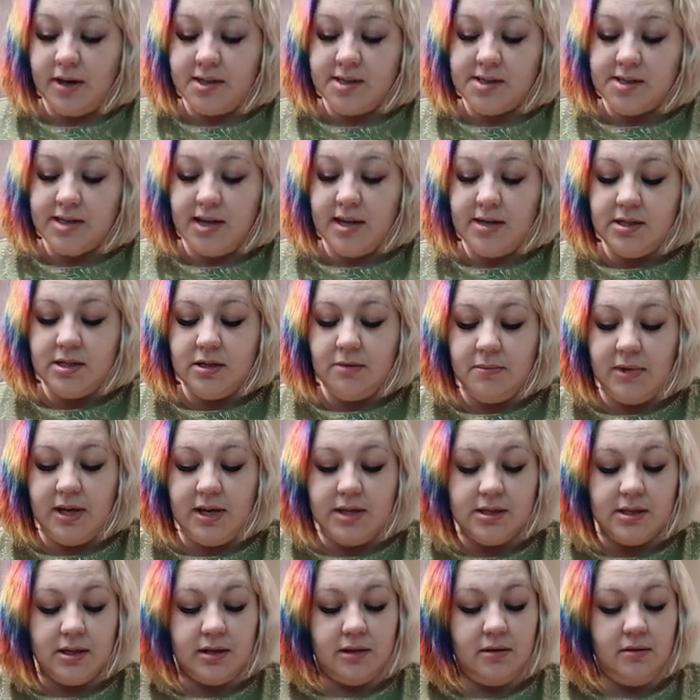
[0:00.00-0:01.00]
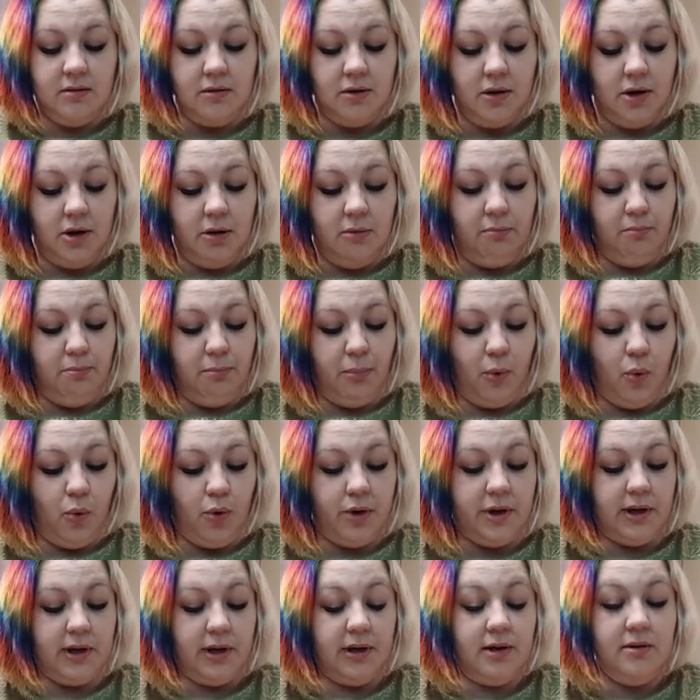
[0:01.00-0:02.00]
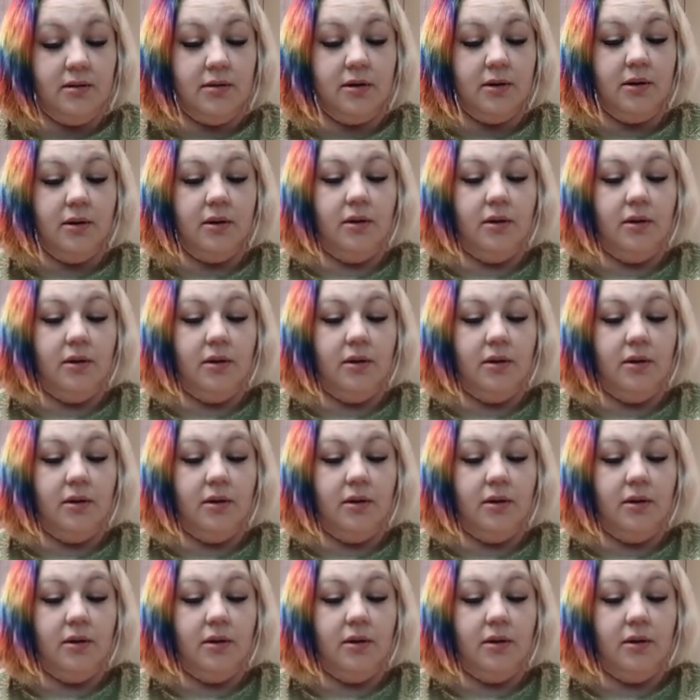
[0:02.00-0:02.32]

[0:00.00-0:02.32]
a centimeter border